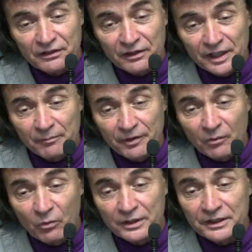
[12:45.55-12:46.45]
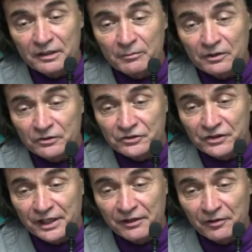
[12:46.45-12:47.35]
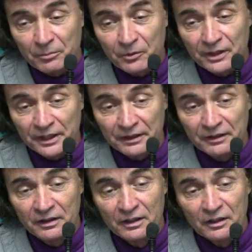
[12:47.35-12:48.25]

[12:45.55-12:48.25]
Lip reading: claim that one chemical state in the brain,